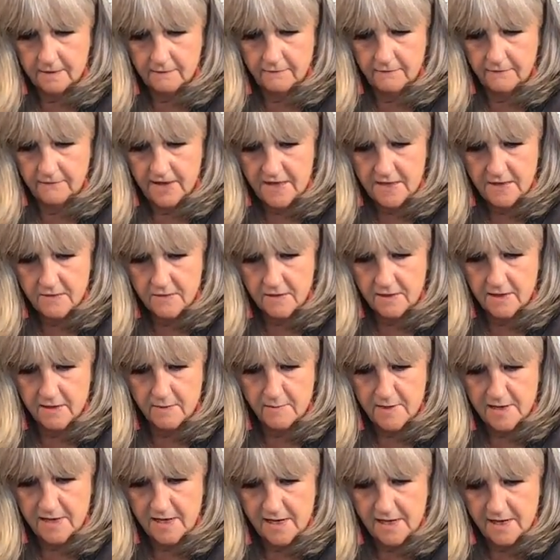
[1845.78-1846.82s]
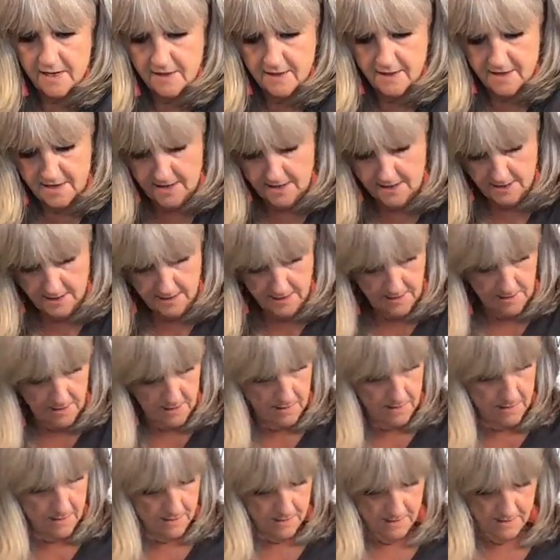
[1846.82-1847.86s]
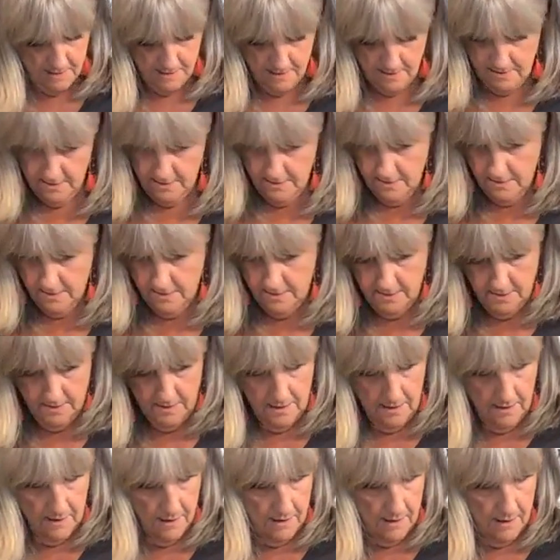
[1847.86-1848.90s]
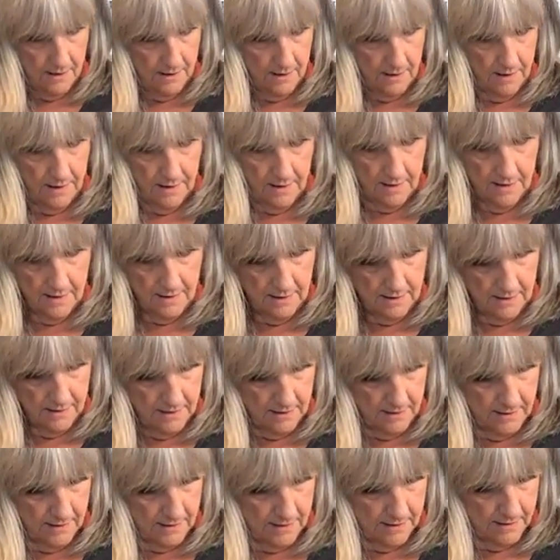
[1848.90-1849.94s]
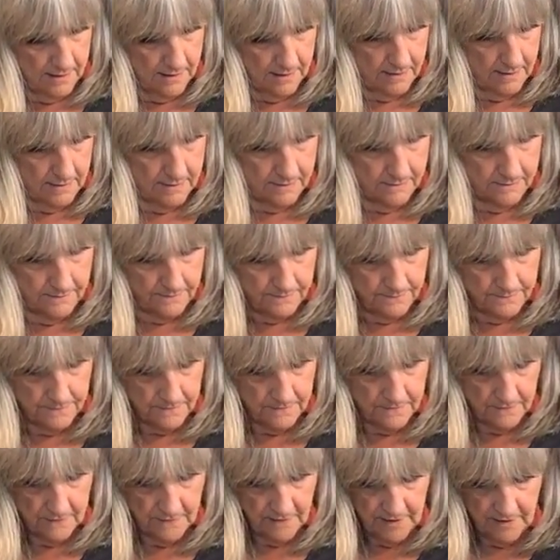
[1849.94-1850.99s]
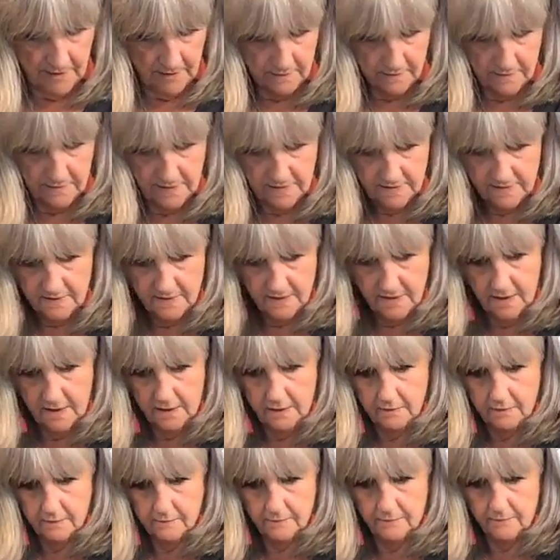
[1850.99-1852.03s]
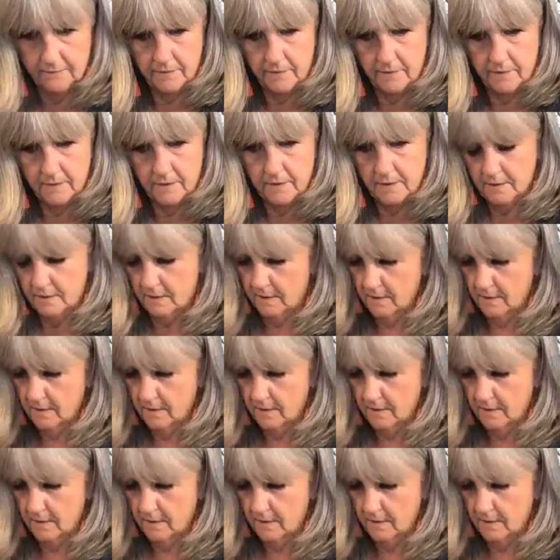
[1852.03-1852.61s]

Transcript: that he's got a feather coming out of there. And what else? This thing.